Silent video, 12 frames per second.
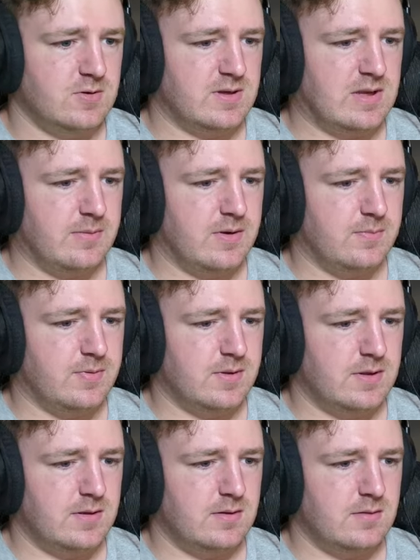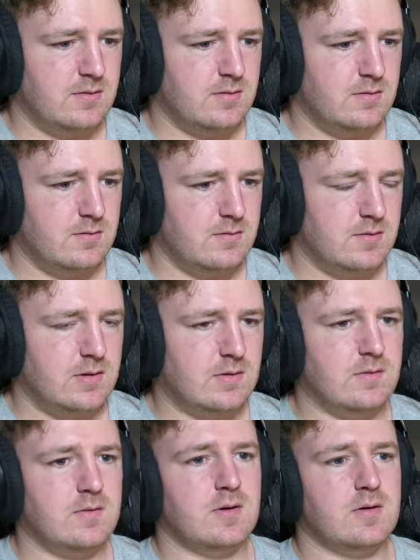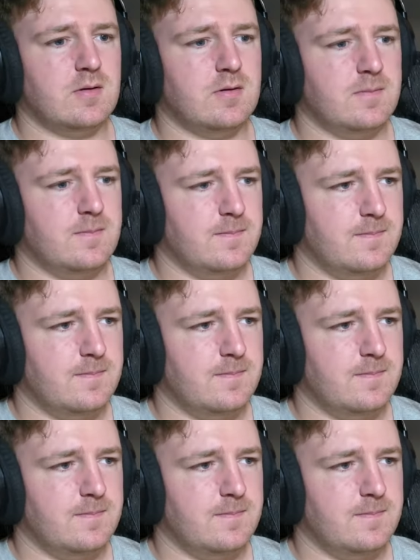Where can I play Gamble. It? Yeah, knock on.